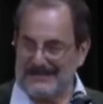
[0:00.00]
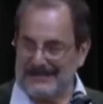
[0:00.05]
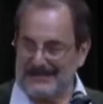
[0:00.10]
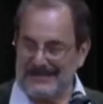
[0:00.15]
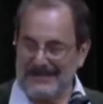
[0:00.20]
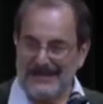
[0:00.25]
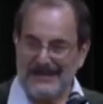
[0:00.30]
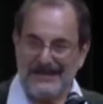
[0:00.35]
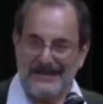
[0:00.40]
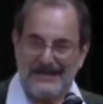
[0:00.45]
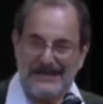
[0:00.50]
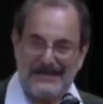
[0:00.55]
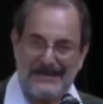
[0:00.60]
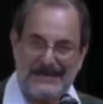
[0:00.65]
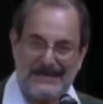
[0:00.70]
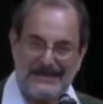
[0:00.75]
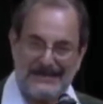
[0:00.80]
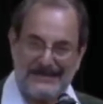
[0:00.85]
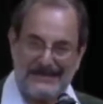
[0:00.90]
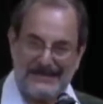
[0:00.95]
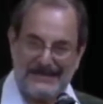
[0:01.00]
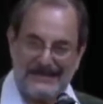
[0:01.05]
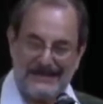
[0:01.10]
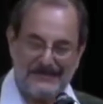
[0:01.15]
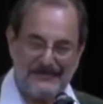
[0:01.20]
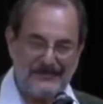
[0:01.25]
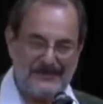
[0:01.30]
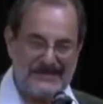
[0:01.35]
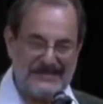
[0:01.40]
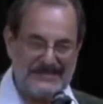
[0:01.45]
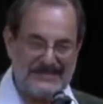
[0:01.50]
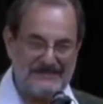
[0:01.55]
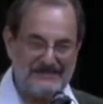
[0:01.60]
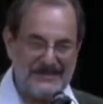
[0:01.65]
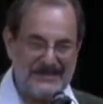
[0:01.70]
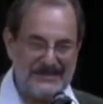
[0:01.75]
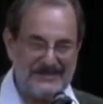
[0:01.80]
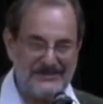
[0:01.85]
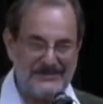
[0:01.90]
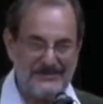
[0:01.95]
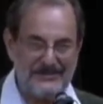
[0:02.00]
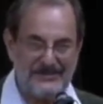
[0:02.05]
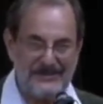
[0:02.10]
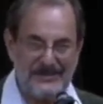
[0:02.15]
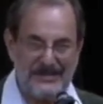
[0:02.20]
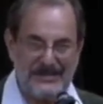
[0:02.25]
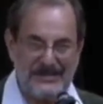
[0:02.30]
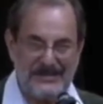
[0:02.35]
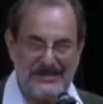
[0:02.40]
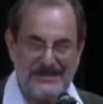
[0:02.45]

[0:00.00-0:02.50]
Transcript: and at the end of one semester,